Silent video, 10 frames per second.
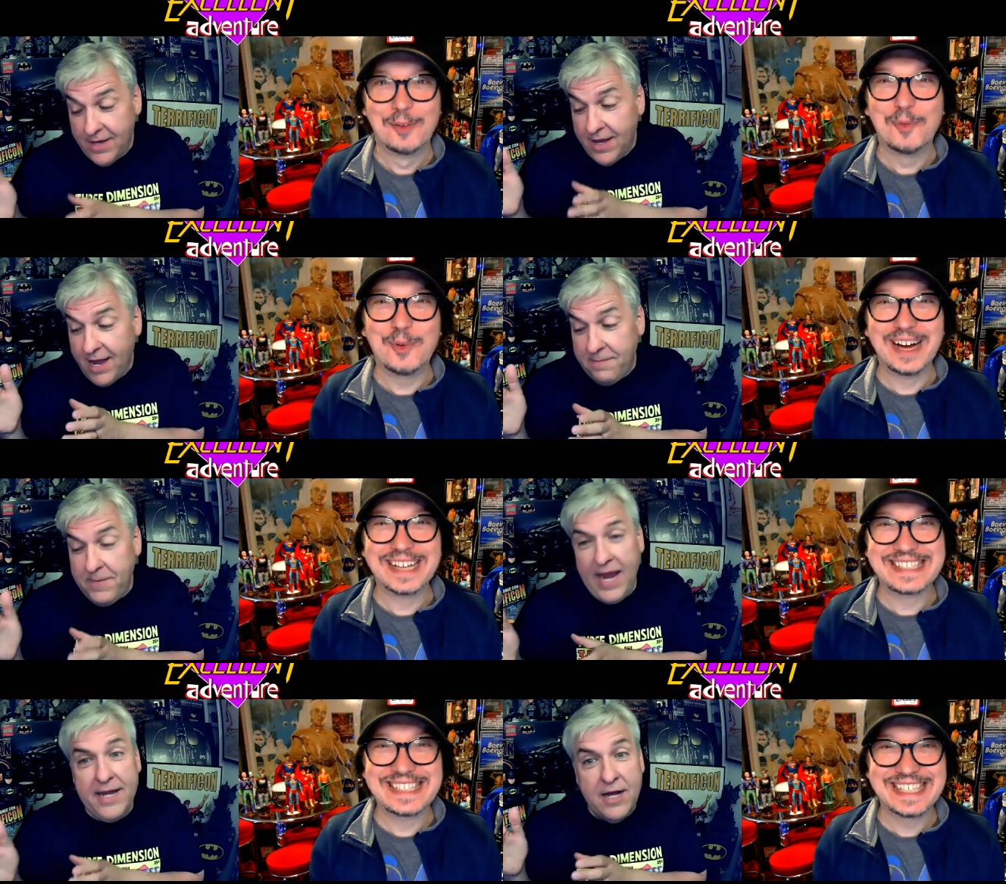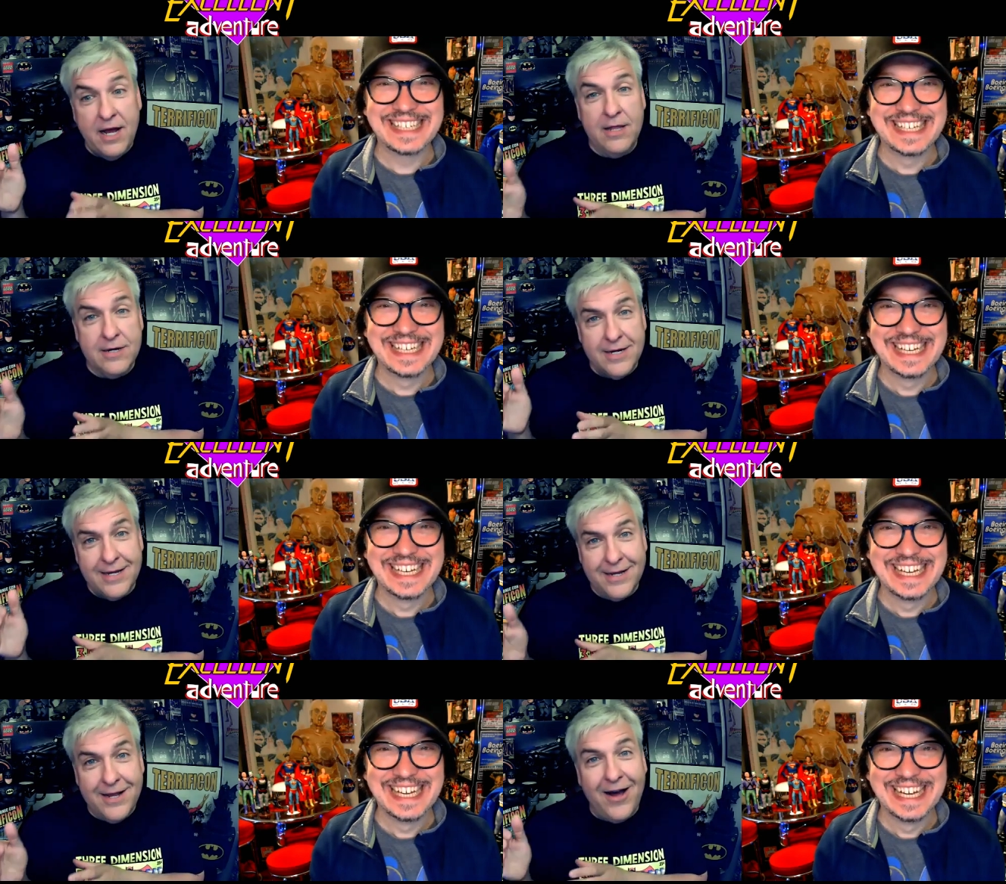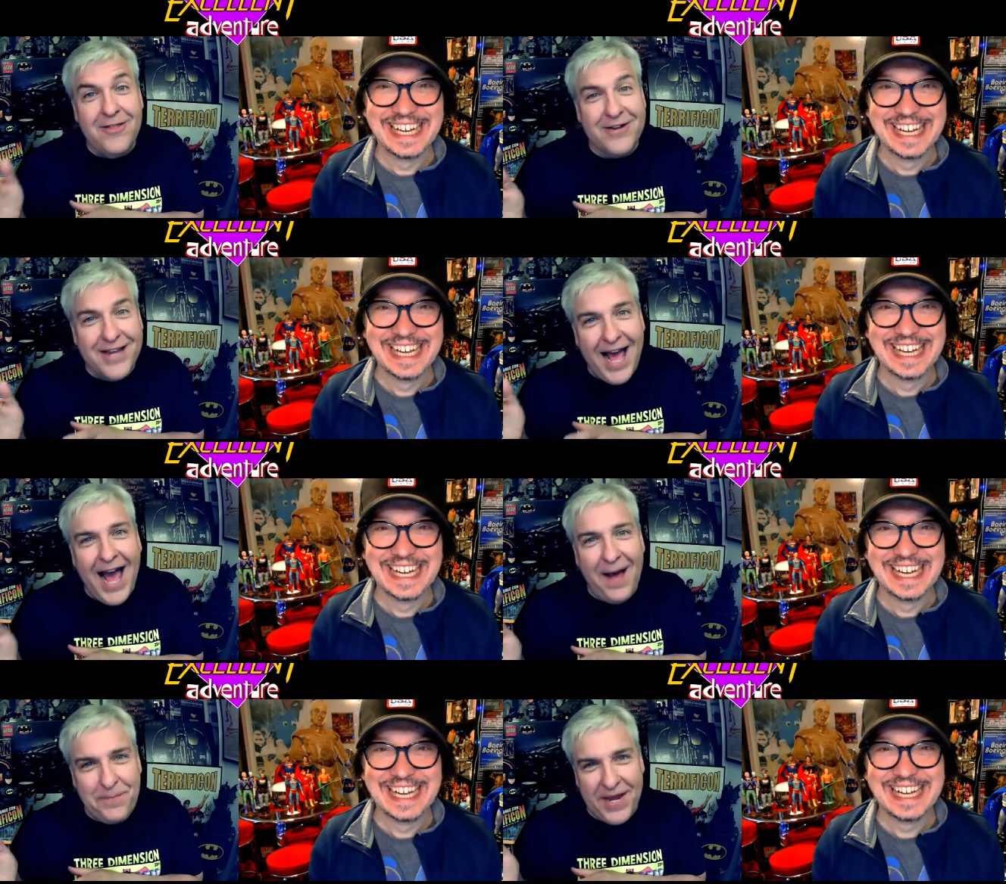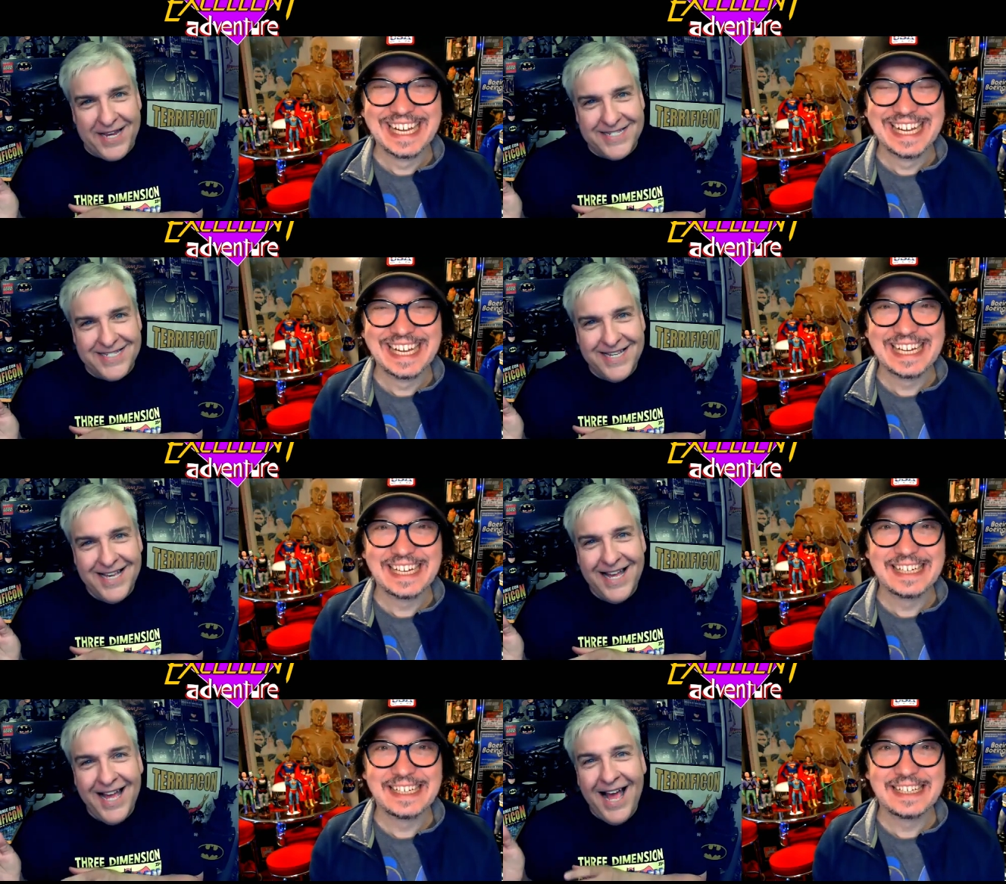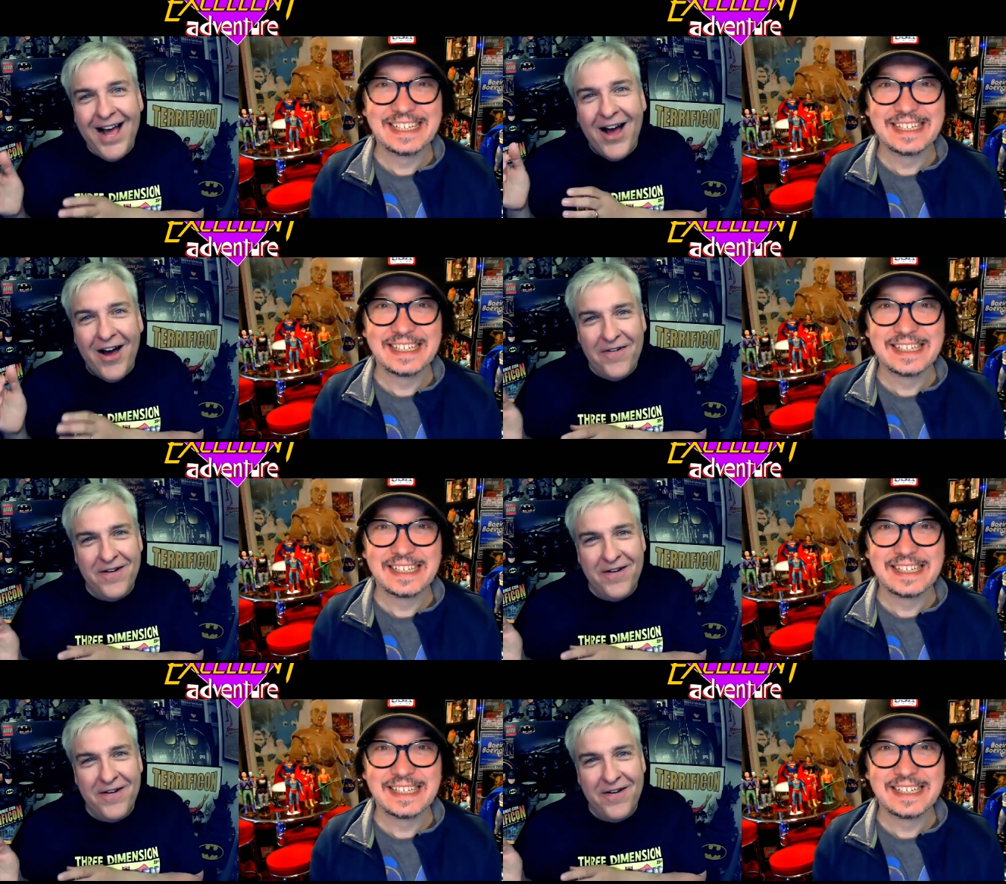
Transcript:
Speaker 1: What? I made color color copies of